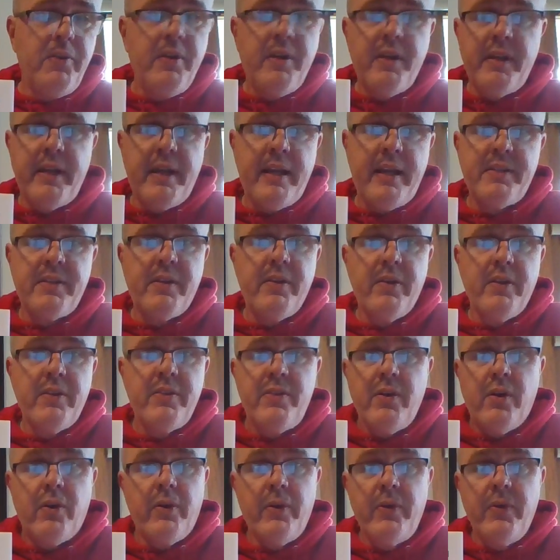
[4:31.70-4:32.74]
you can ask your
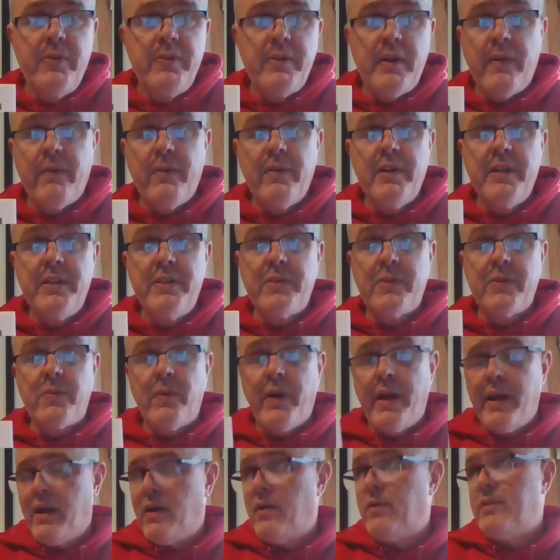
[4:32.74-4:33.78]
adult, whoever is
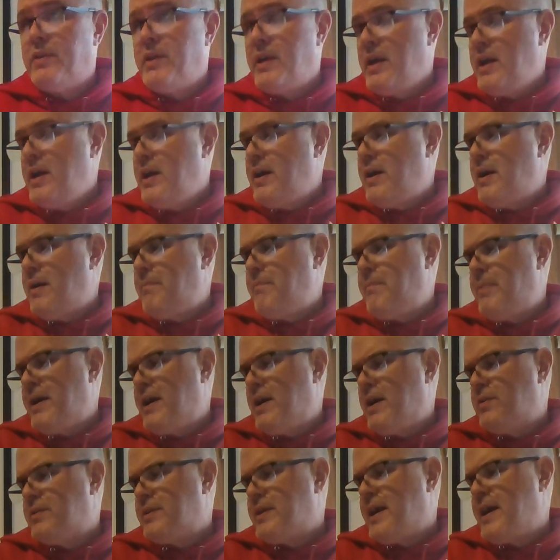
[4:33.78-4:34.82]
around,
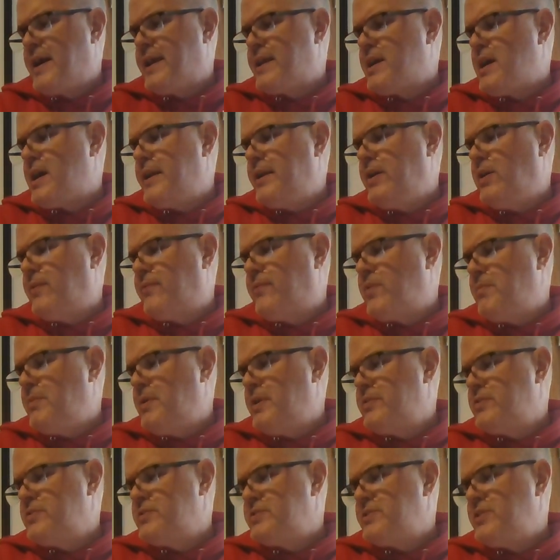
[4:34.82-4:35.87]
about I got help from
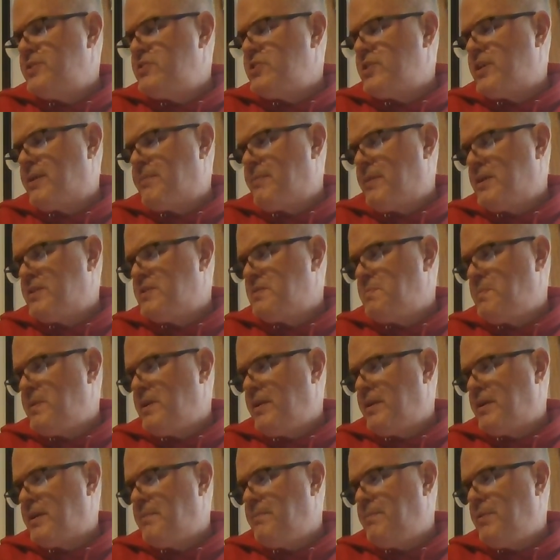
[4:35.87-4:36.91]
others to check my
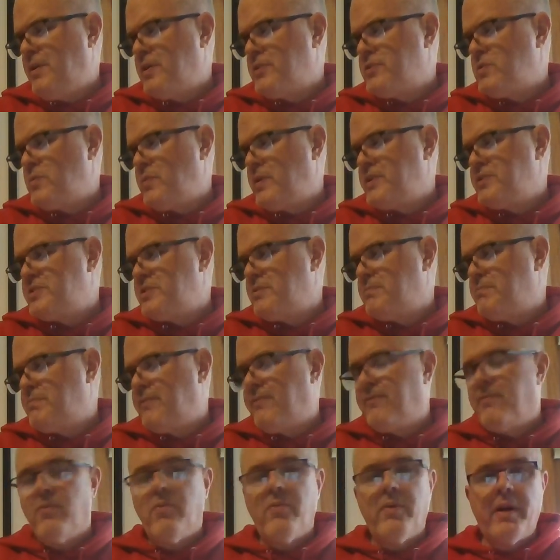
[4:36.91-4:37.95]
spelling and punctuation
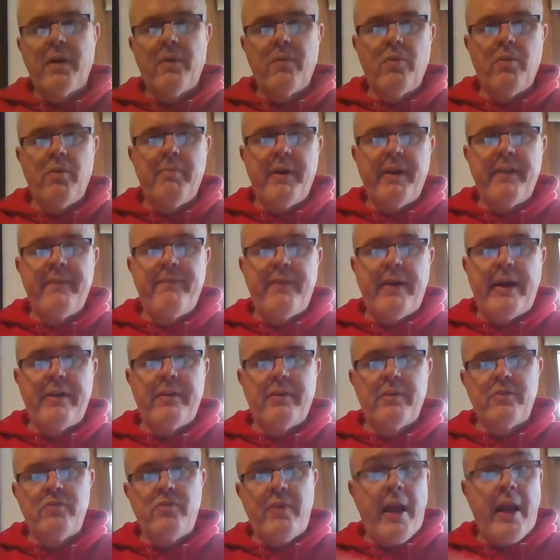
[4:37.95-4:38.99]
before I wrote my
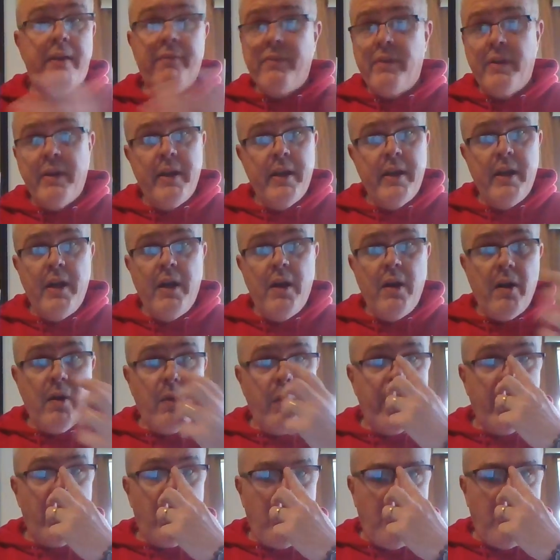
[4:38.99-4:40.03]
final draft.
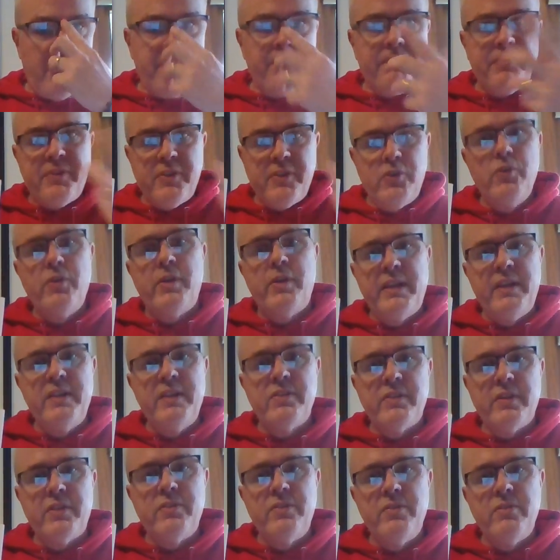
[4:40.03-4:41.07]
Well, you can
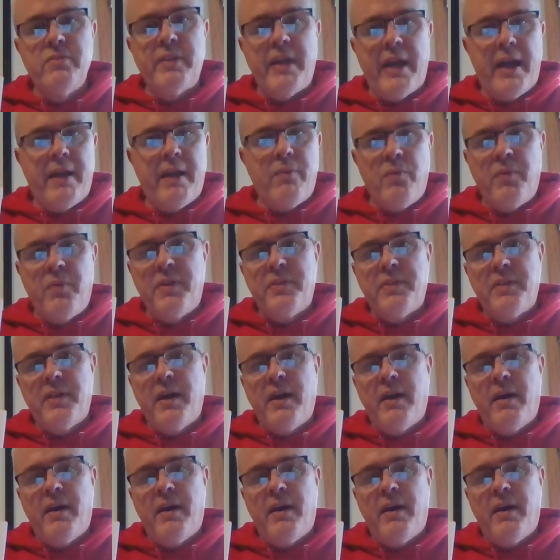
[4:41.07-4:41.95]
easily do that with,